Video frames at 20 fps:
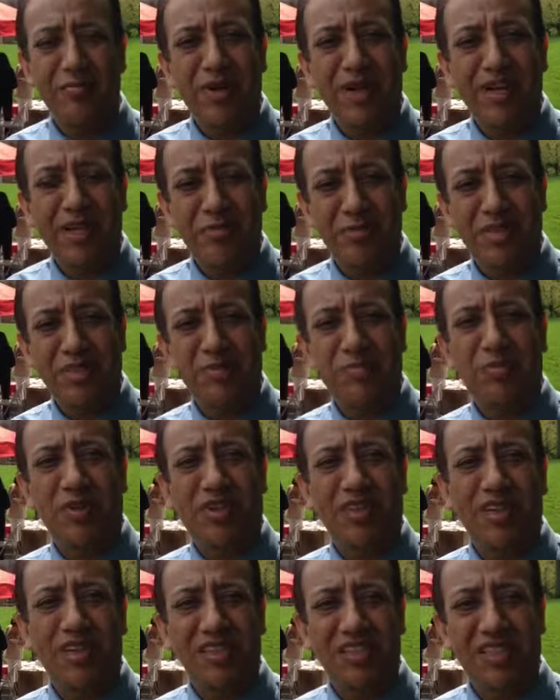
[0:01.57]
My name is
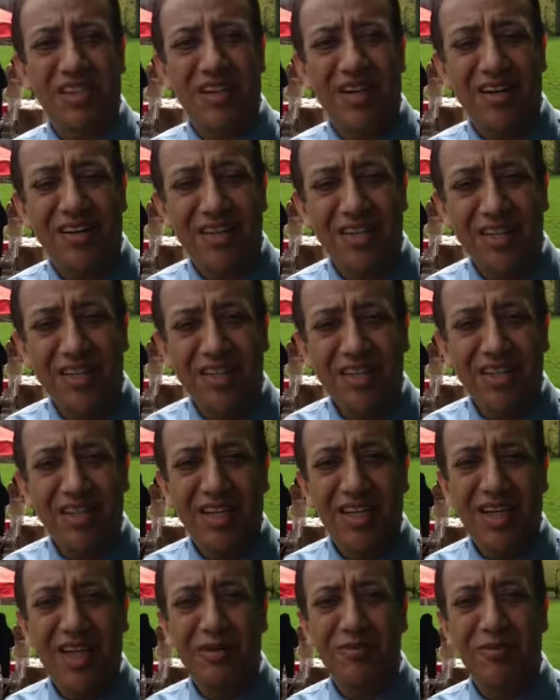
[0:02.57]
Prakash Karki.
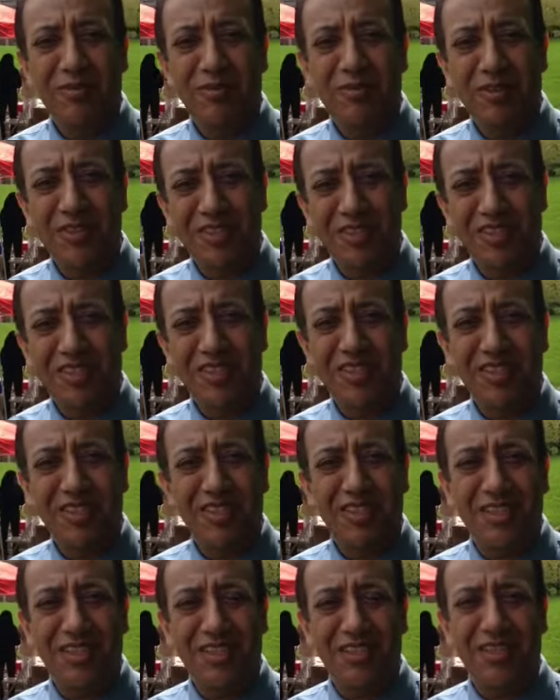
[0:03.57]
I'm a physician
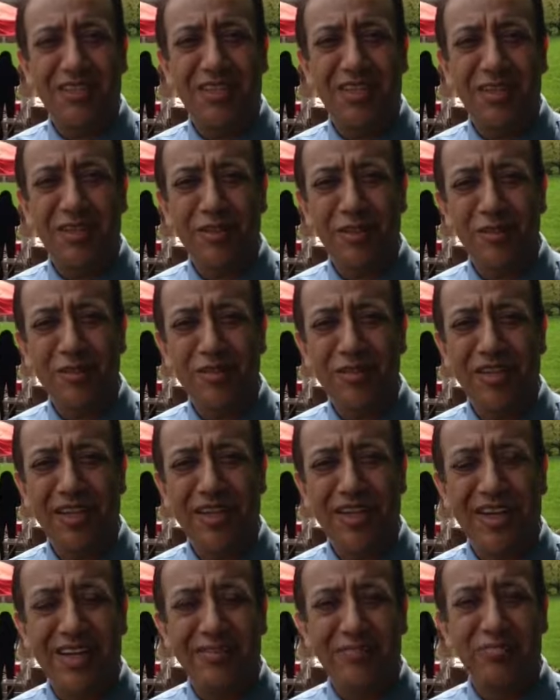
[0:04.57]
here in Terre Haute
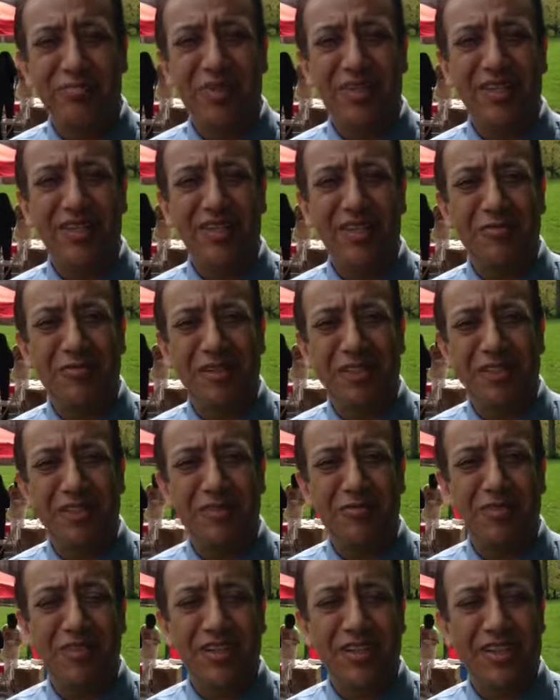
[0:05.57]
and I've been living
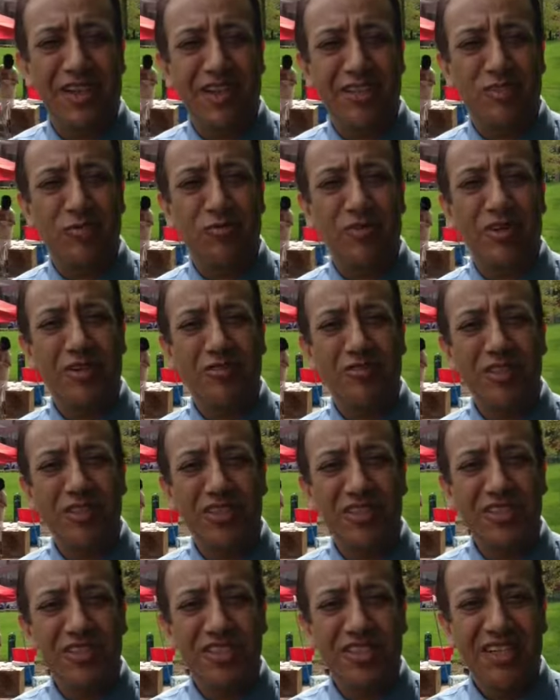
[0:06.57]
here for the last 12
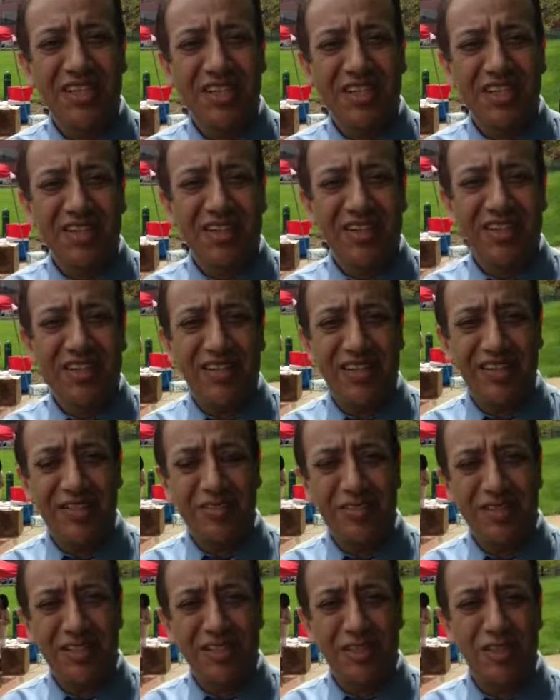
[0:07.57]
years.
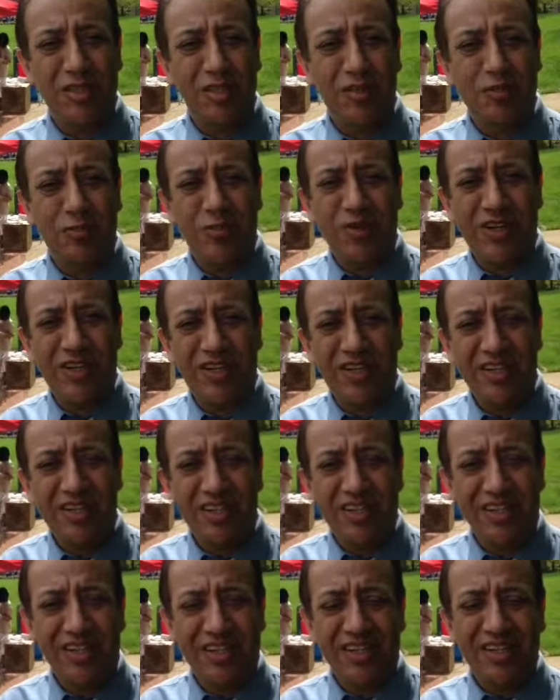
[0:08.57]
Uh, as you're aware,
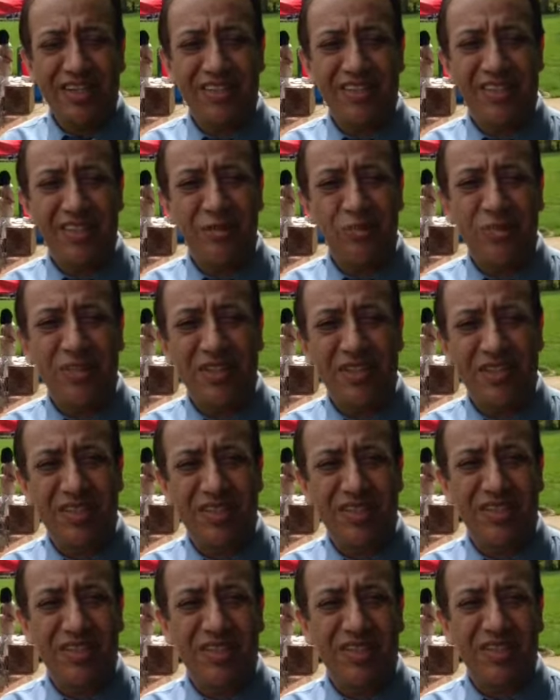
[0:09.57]
uh, there's been
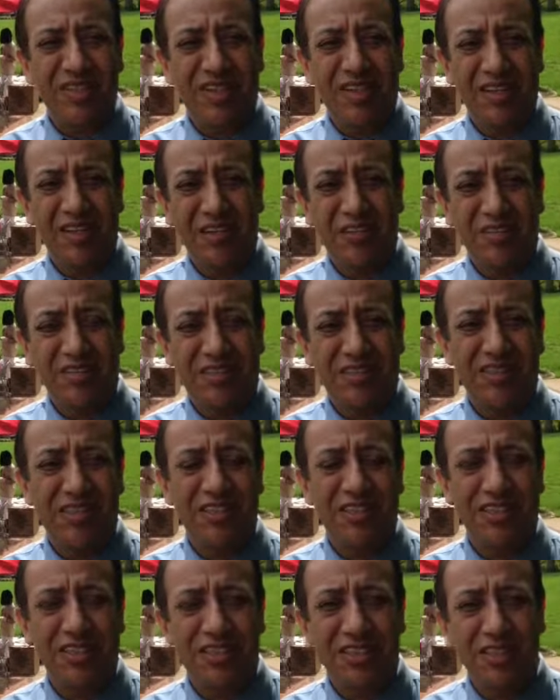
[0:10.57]
a
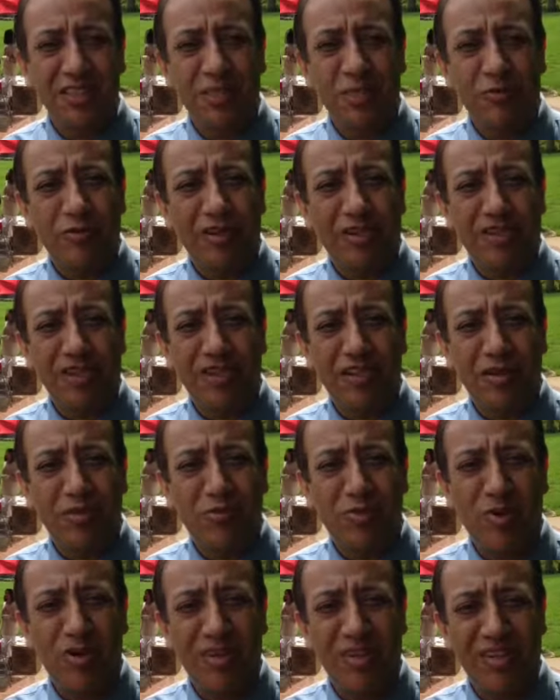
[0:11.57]
devastating earthquake in
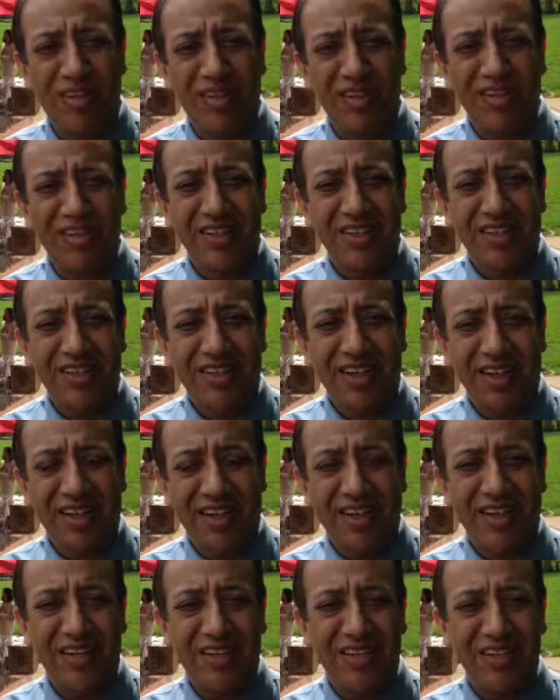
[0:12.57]
Nepal
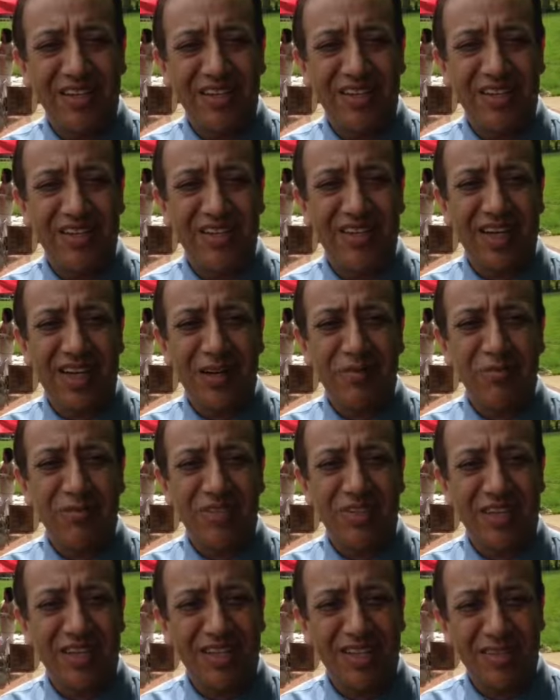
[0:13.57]
and uh, I'm
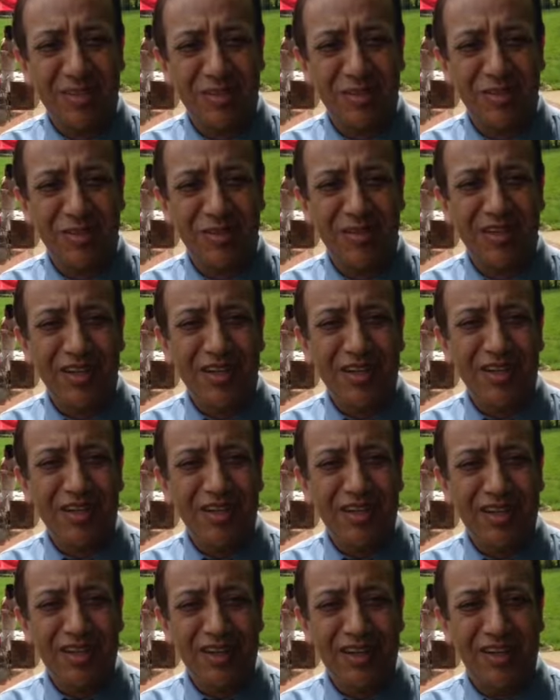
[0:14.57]
trying to
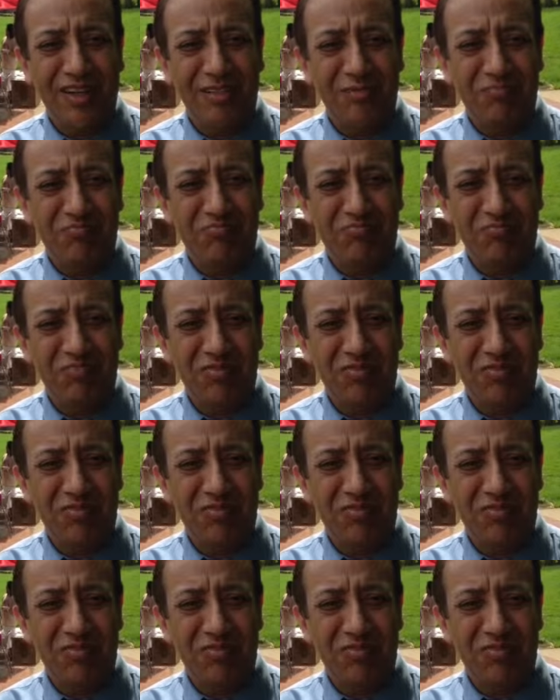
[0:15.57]
uh,